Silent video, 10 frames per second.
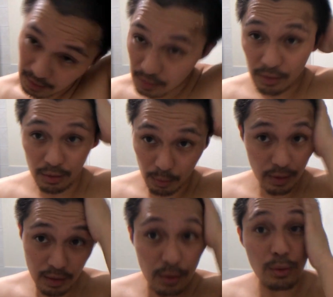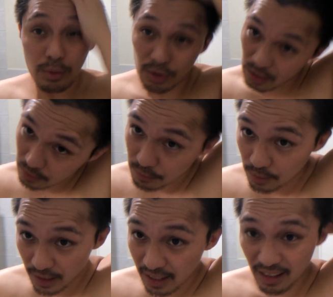So the way you shave your
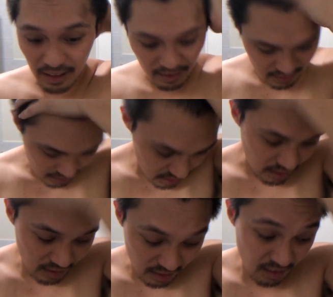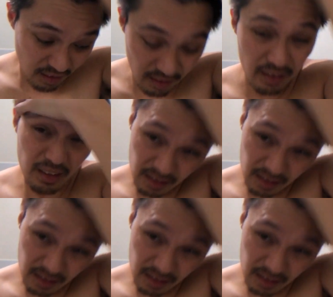head is actually not that hard.